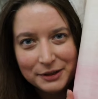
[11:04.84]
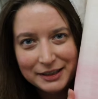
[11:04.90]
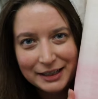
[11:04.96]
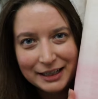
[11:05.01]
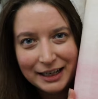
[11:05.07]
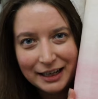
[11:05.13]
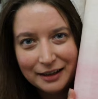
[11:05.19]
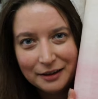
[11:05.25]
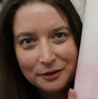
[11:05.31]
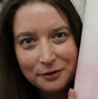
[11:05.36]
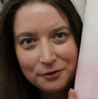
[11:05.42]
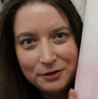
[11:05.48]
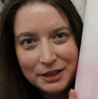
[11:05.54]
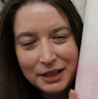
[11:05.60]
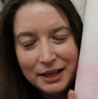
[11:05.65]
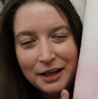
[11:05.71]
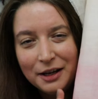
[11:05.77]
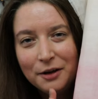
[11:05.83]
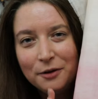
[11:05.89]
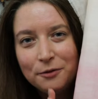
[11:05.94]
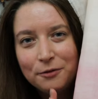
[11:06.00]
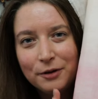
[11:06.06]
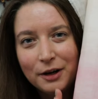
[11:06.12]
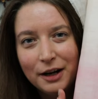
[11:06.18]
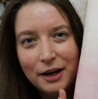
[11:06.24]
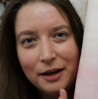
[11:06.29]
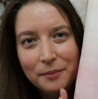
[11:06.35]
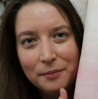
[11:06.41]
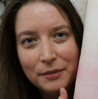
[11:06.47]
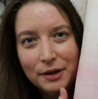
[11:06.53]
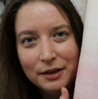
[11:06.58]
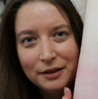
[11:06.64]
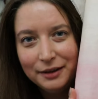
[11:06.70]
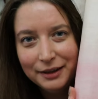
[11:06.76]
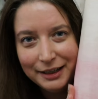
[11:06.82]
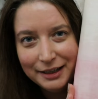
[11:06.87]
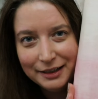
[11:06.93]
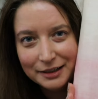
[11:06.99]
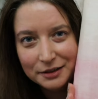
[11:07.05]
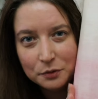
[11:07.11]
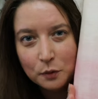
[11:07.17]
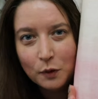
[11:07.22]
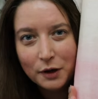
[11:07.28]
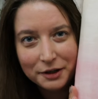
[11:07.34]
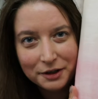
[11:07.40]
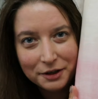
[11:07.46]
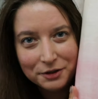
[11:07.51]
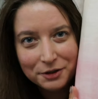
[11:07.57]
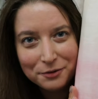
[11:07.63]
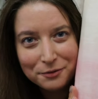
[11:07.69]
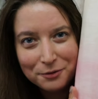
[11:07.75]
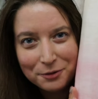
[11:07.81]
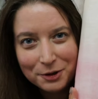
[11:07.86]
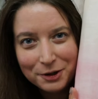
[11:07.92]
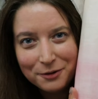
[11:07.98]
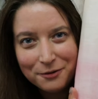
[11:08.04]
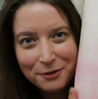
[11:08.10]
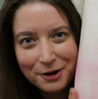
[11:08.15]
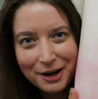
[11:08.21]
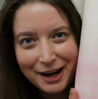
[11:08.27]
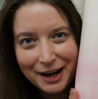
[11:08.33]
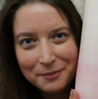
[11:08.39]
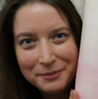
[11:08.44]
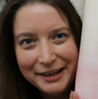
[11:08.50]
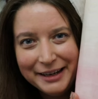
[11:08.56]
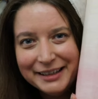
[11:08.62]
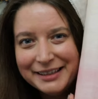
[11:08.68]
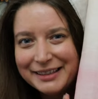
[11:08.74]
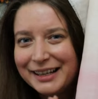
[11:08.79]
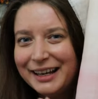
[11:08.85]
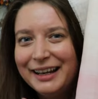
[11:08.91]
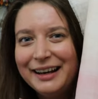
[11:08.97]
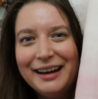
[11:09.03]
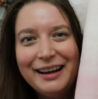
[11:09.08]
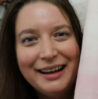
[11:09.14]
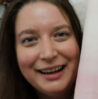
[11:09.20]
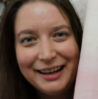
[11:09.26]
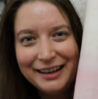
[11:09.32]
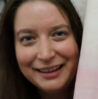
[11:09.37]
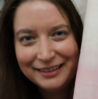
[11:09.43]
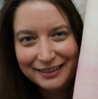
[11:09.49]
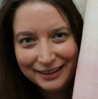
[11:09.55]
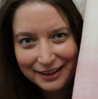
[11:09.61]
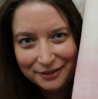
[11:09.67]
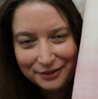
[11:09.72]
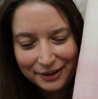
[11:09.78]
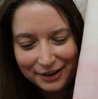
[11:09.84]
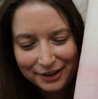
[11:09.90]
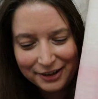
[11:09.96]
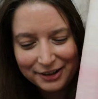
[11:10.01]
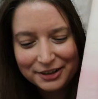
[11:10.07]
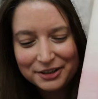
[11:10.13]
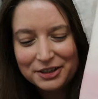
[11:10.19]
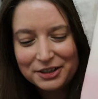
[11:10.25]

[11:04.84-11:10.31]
was a gift from Linda's 144 Hobbies, and I love her.